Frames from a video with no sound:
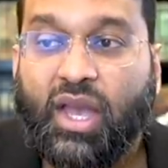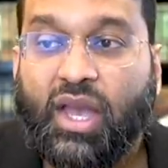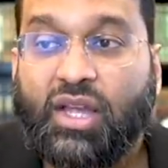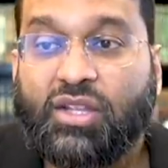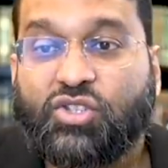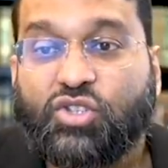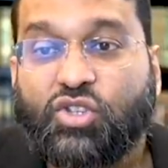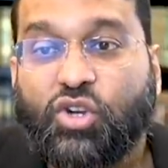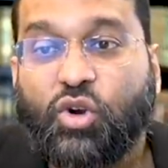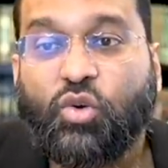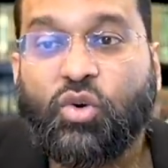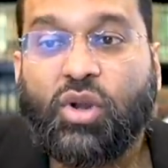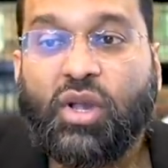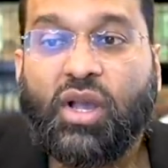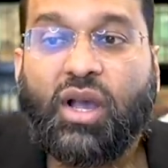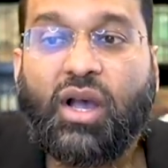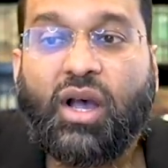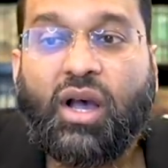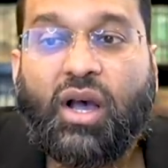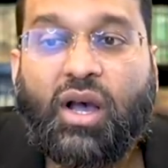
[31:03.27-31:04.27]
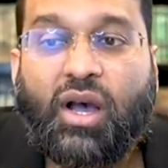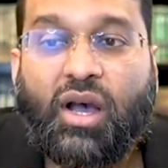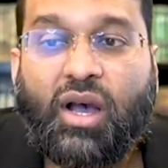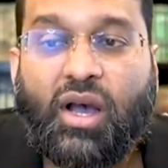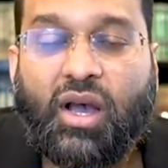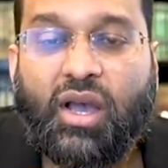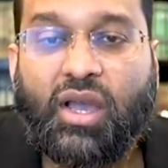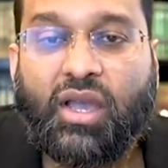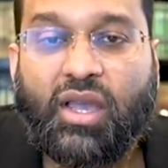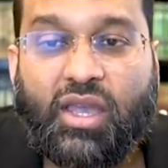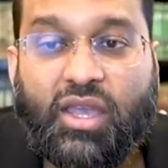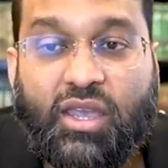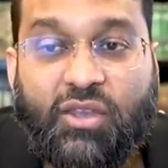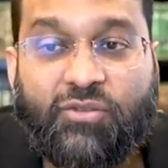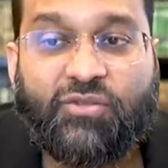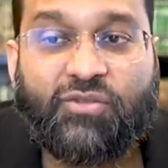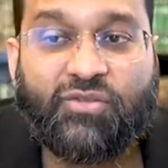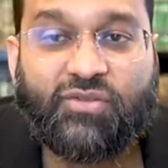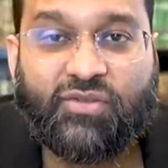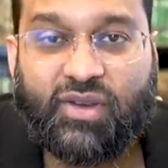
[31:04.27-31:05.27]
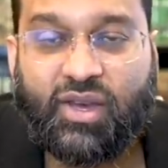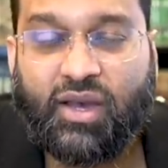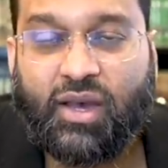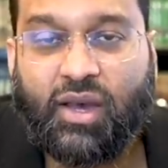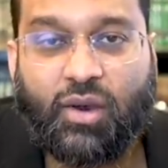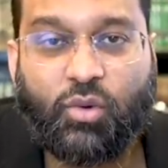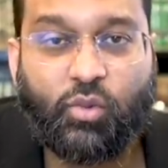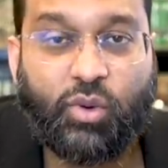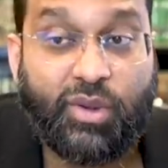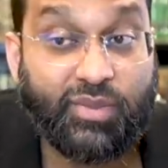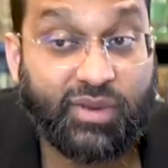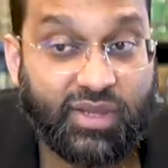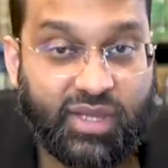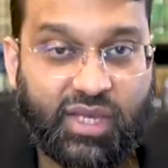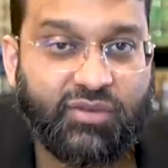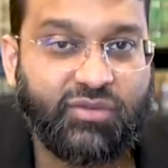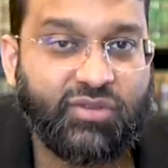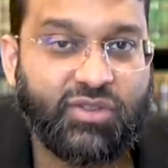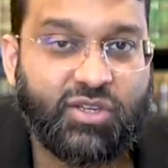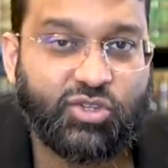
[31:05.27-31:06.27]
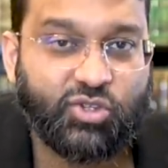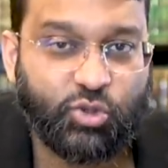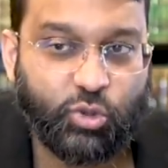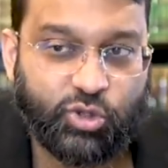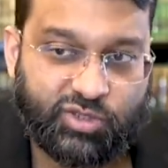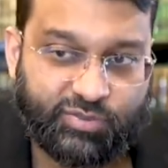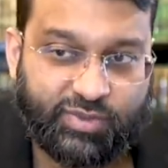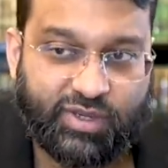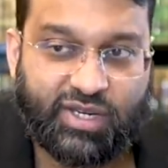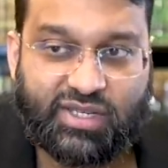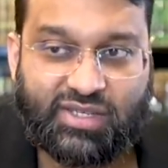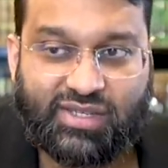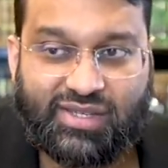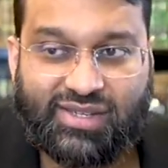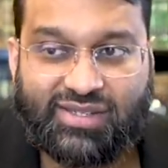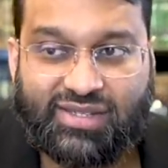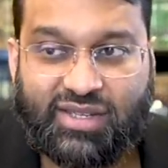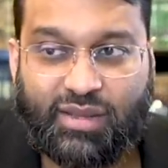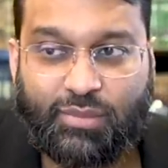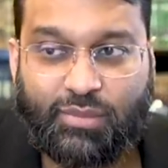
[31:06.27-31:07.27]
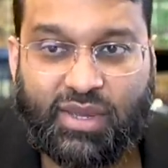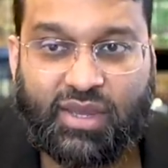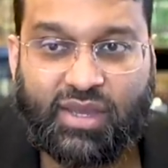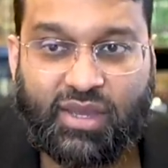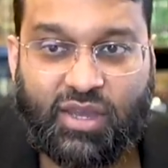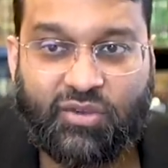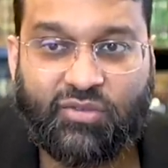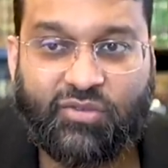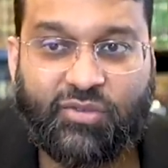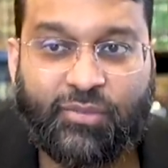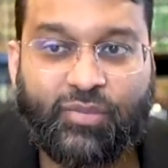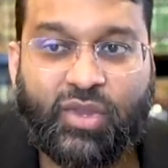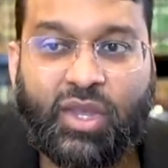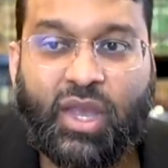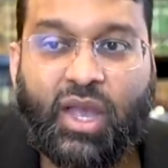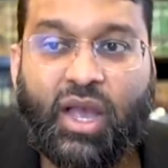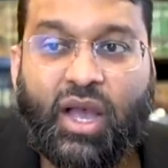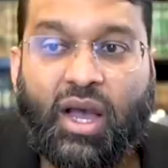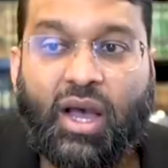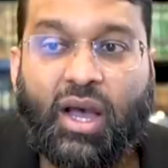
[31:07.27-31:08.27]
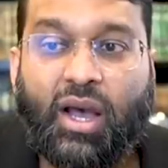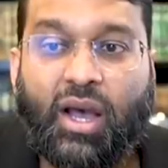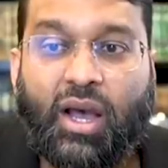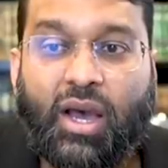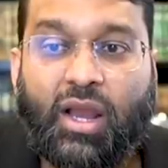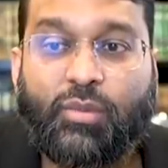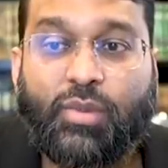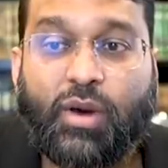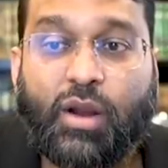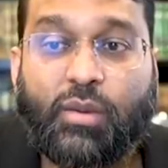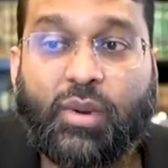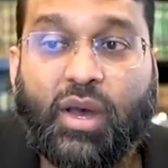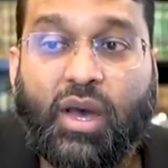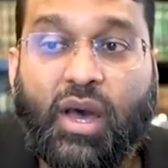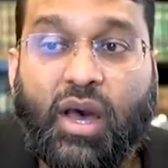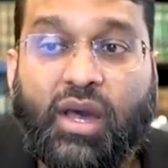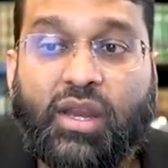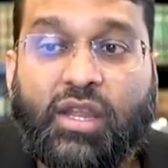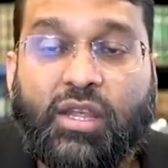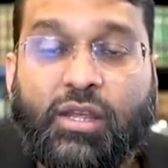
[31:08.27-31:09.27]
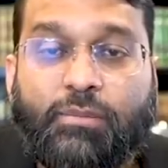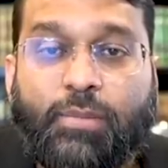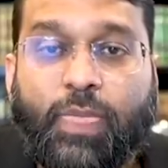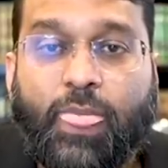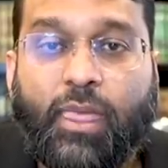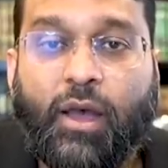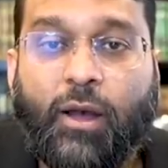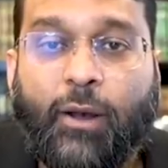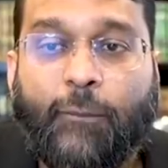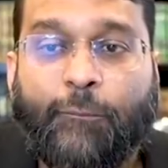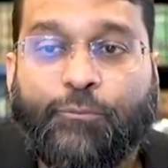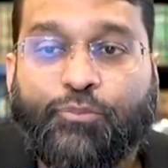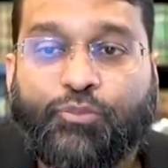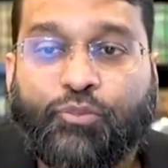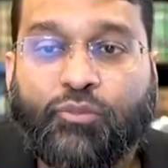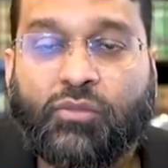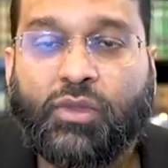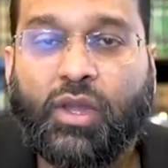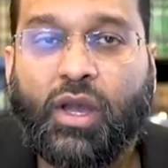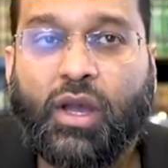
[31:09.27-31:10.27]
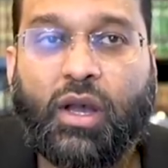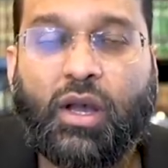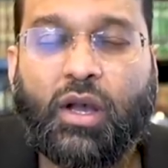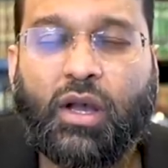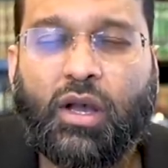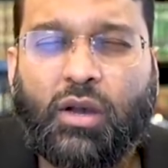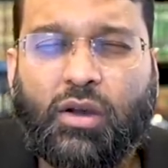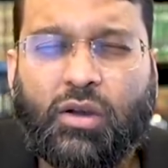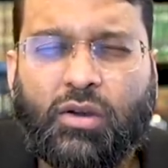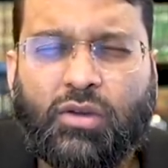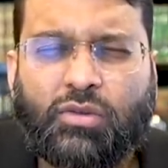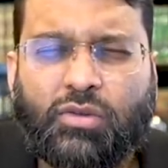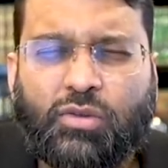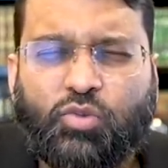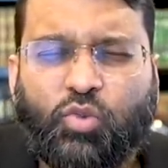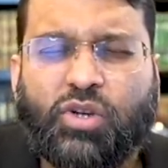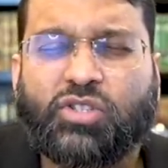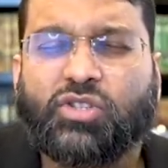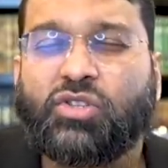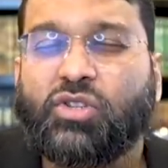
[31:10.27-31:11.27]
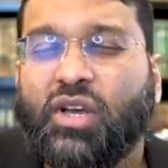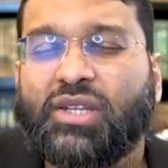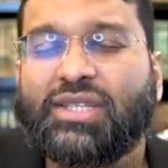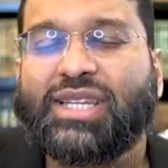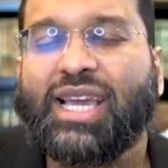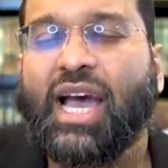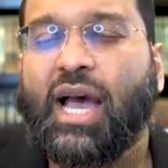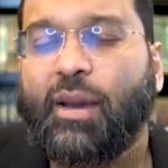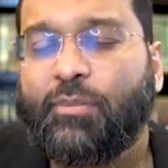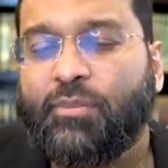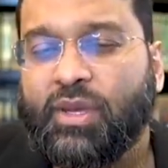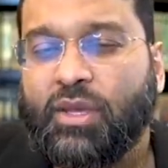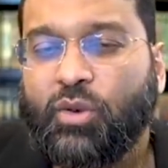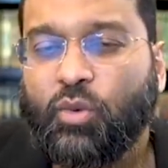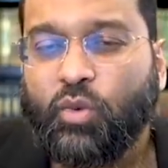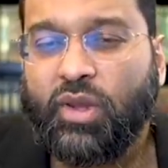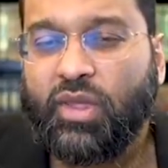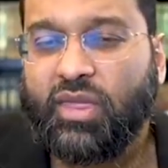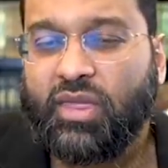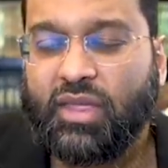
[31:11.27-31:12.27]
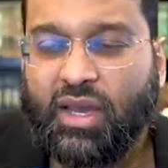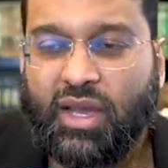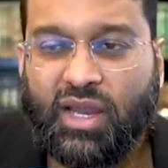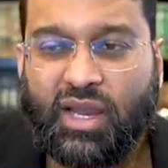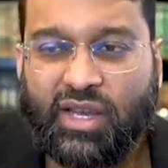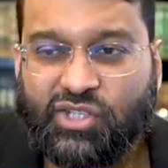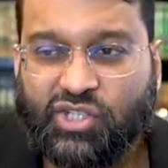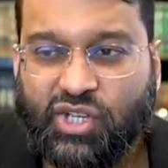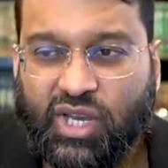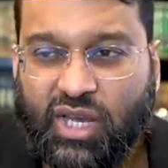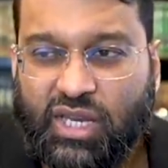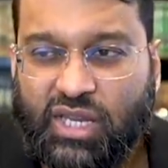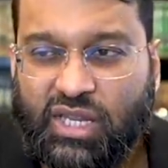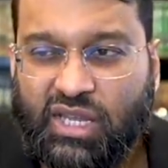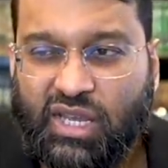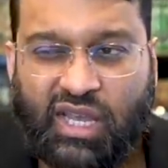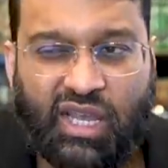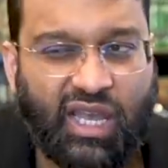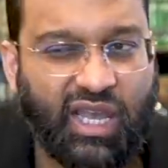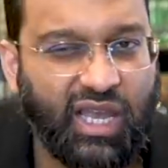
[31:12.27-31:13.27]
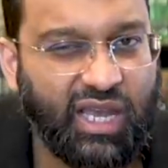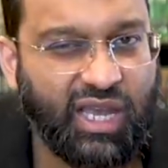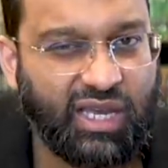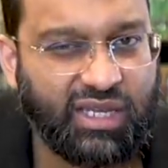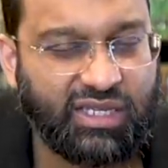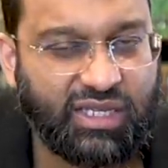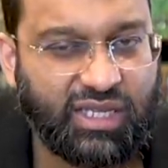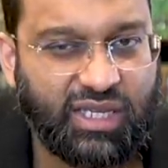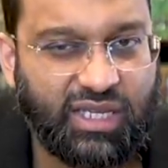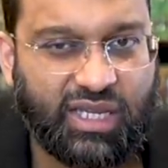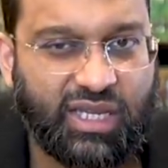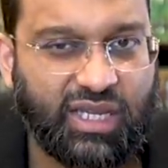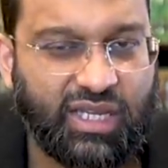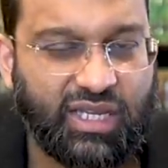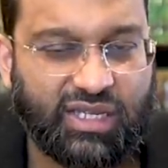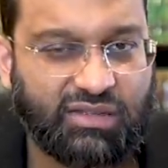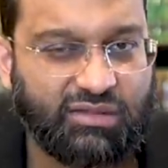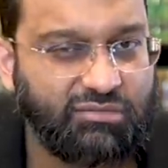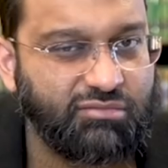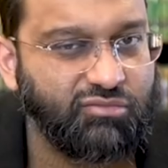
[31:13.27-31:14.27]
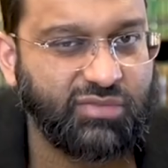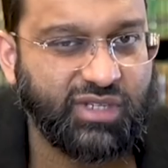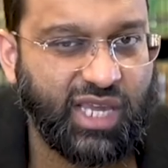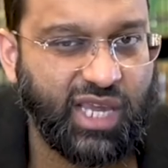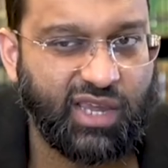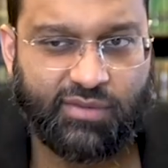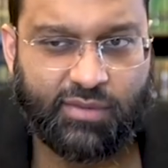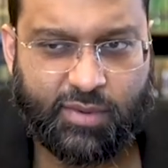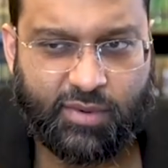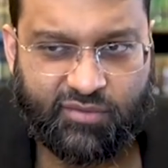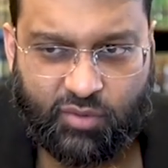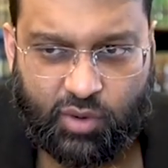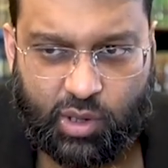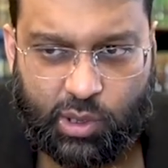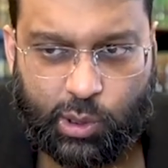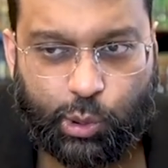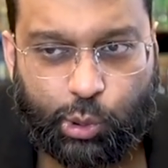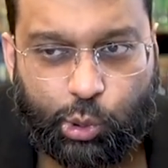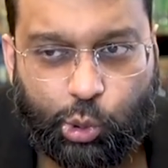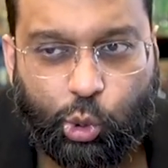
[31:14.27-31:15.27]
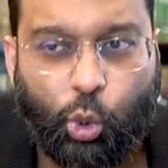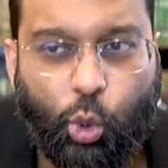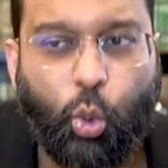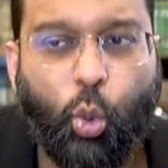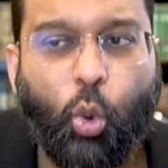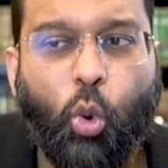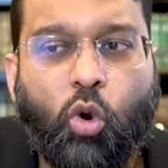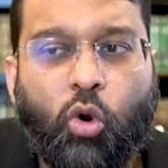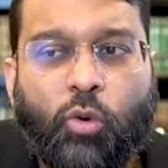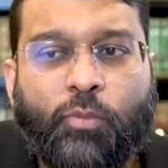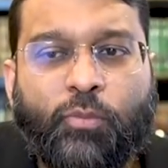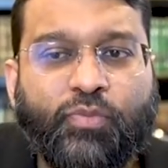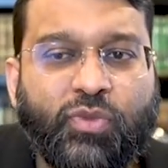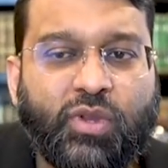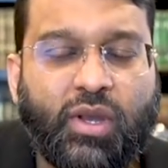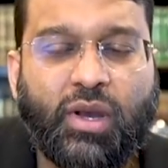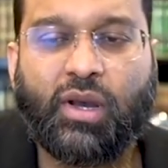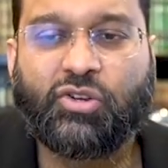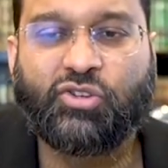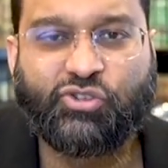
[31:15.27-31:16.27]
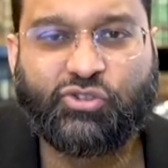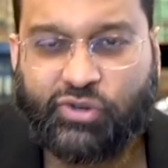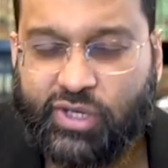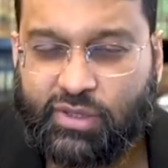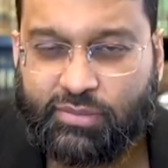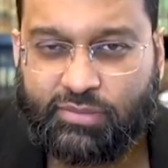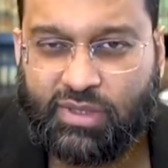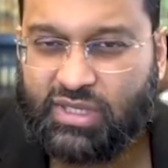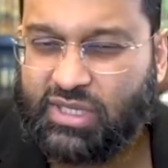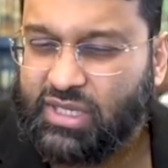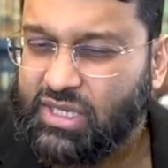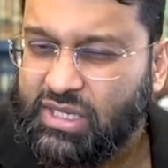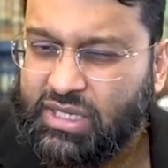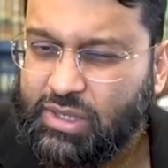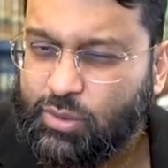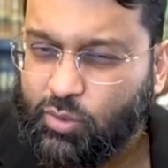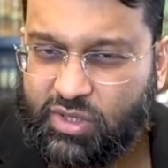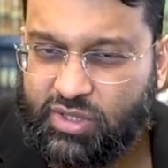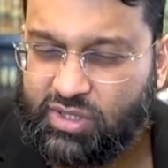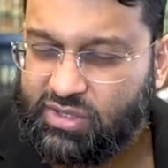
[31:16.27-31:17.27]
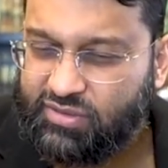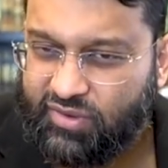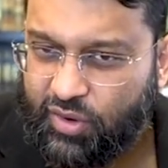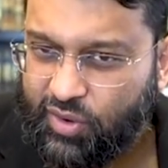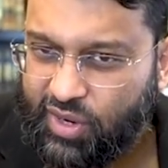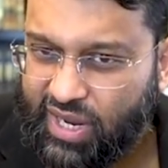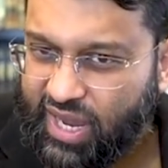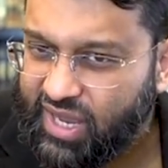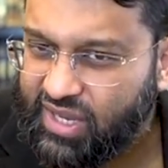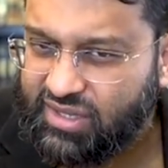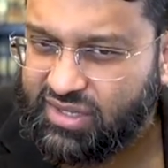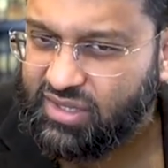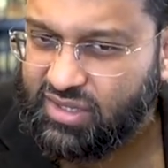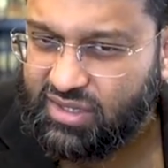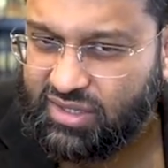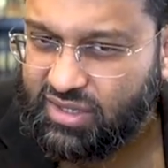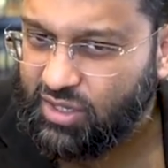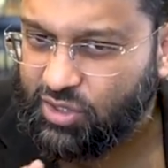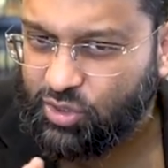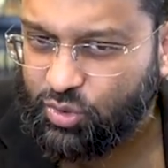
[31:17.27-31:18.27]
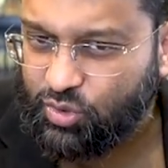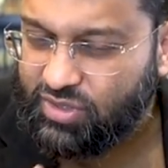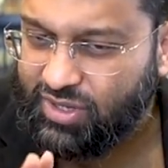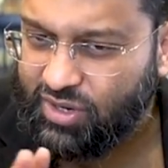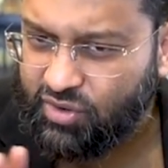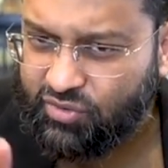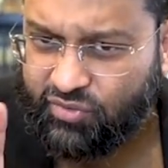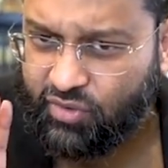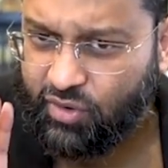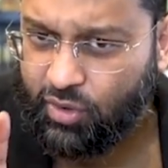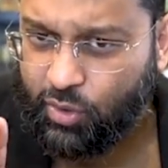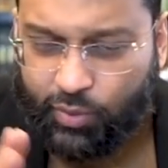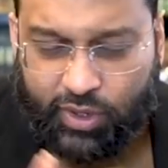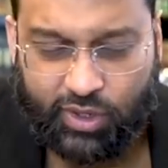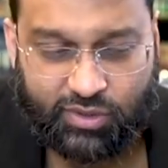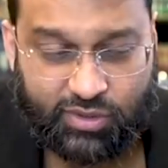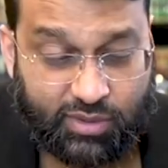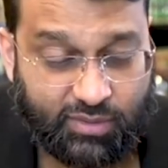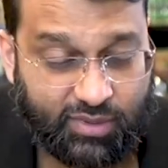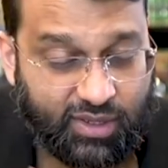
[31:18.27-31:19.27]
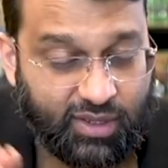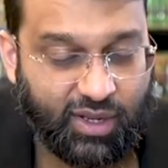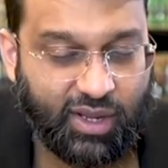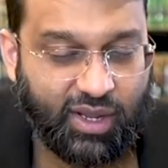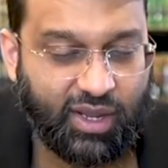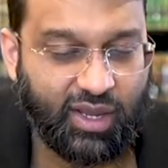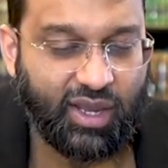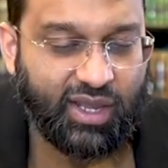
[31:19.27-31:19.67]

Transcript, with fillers: And so uh, if uh, we believe this source, because it is a big if, uh, al-Barbahari um, uh, was not happy with Al-Ash'ari, and he gave him a very lukewarm uh, treatment. He was very hesitant, like, you sound very weird to me.